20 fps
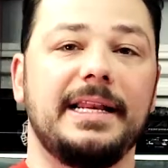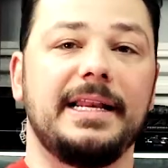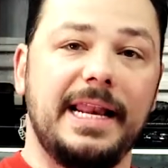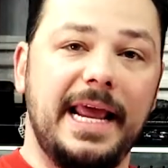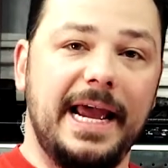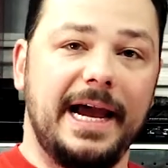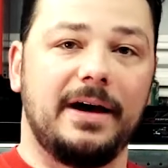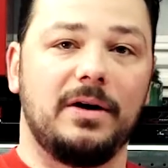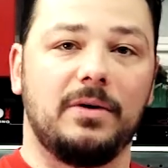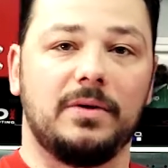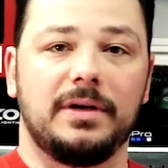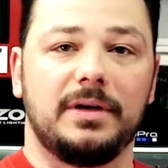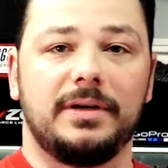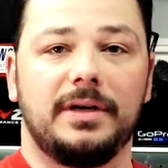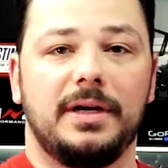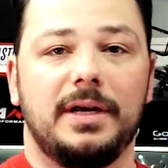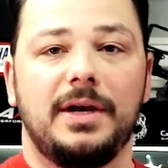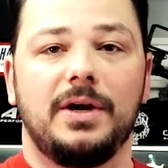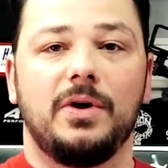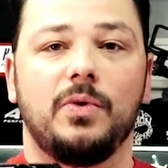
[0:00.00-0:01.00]
Now,
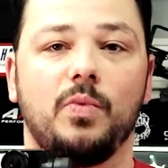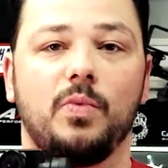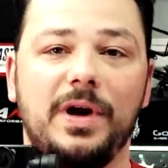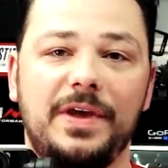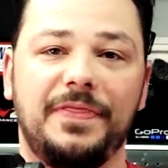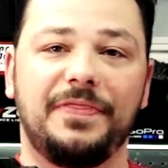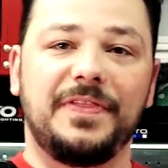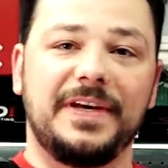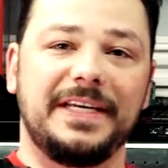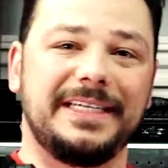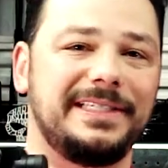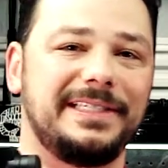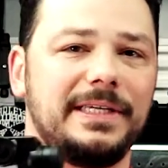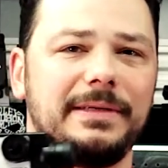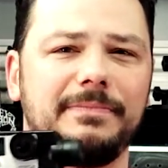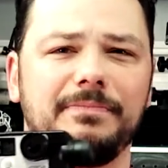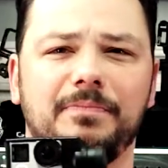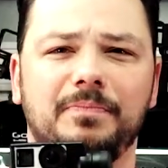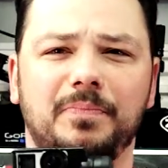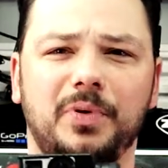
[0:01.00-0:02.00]
with this
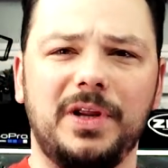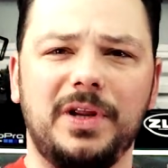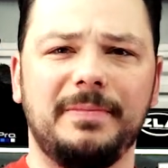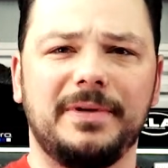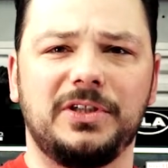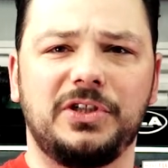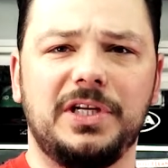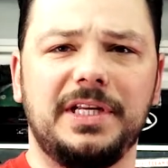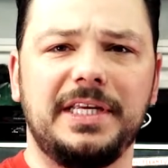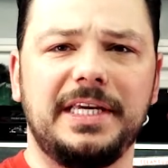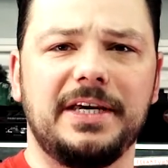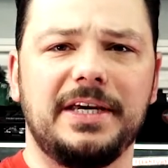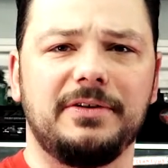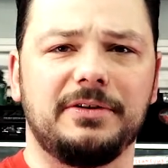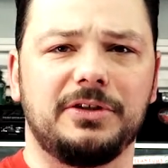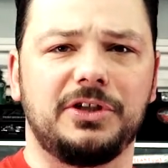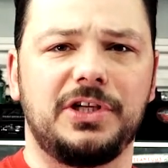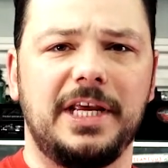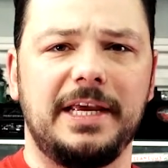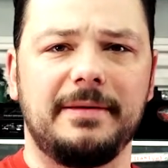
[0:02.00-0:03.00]
and pretty much any
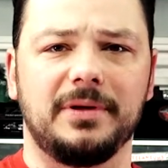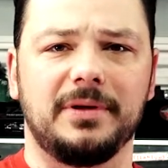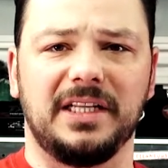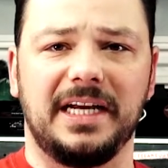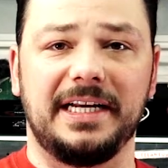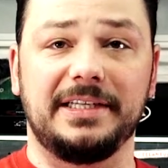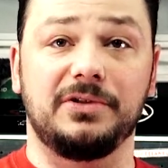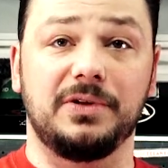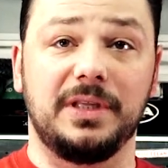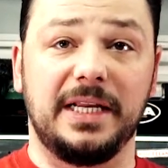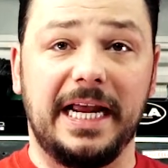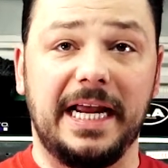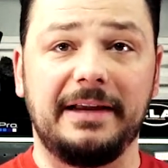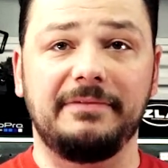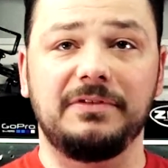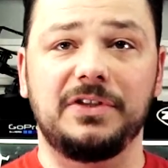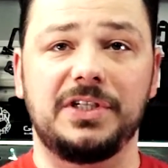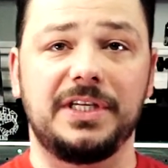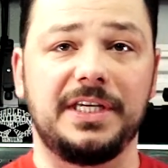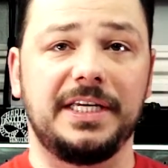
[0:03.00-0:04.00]
other stabilizer that
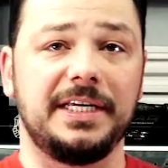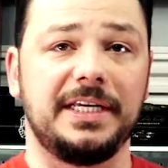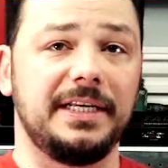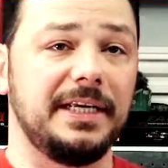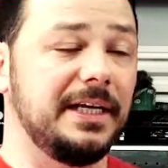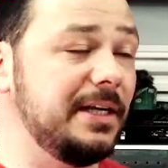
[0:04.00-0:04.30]
I've seen,